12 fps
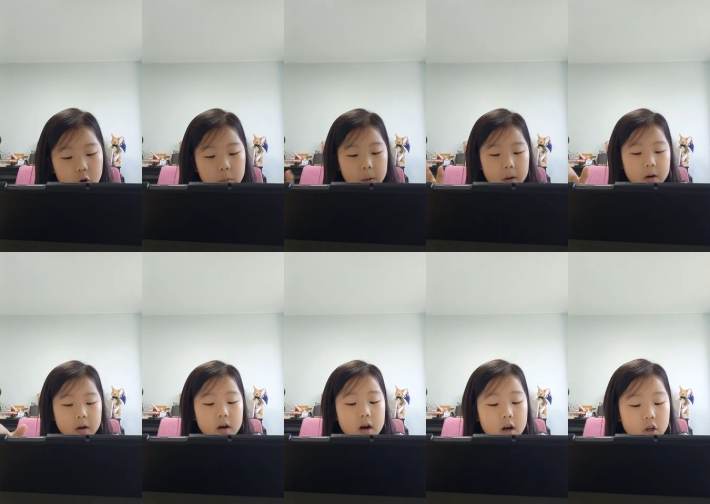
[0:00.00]
over her.
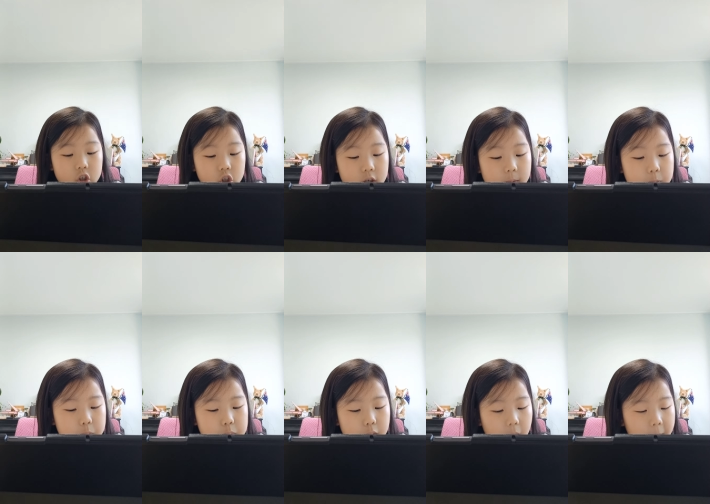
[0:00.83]
She
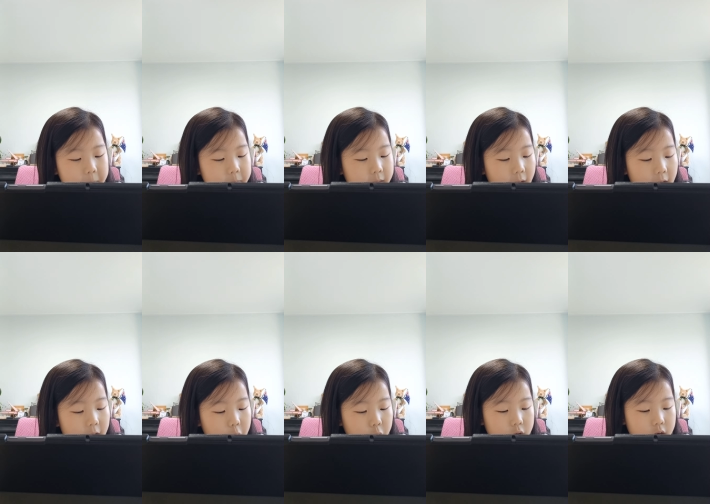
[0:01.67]
plopped
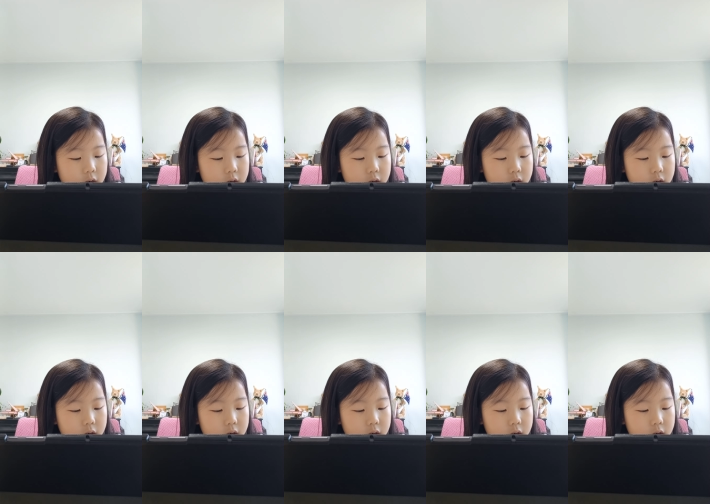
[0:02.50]
down.